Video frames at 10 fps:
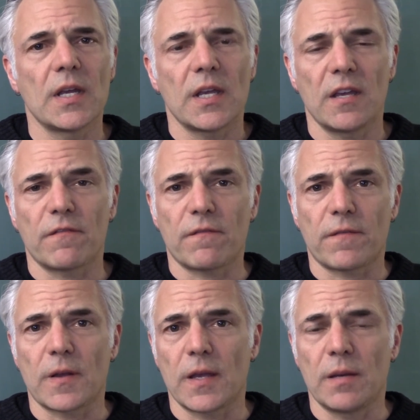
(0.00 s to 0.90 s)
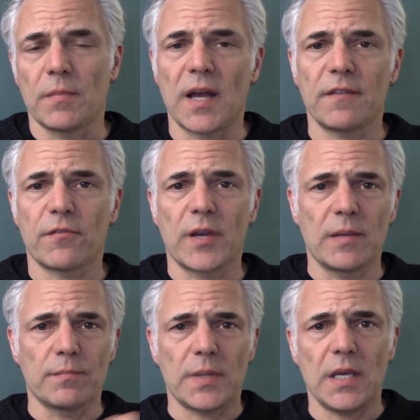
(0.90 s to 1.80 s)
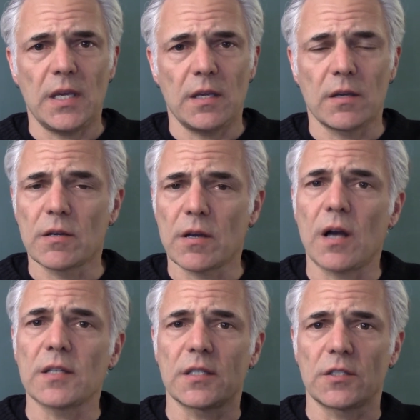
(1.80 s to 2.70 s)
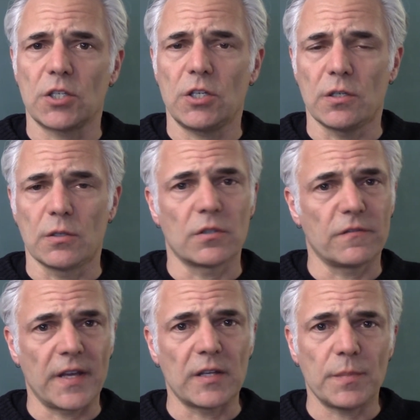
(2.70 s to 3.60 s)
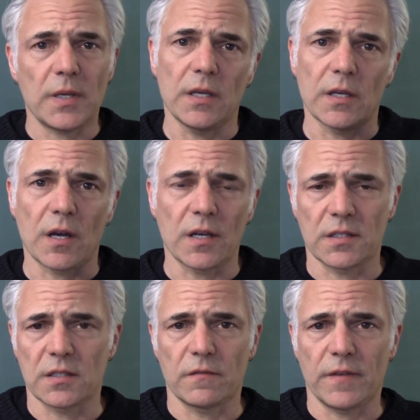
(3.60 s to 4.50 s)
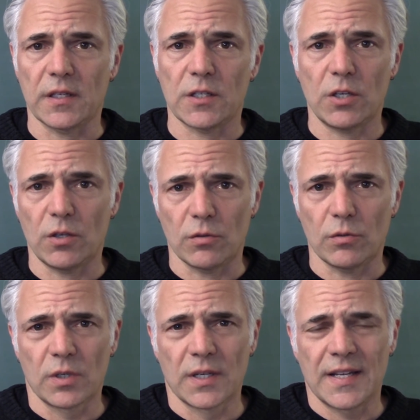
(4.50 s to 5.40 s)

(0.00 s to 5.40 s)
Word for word: If in my frame P causes Q, event P causes event Q,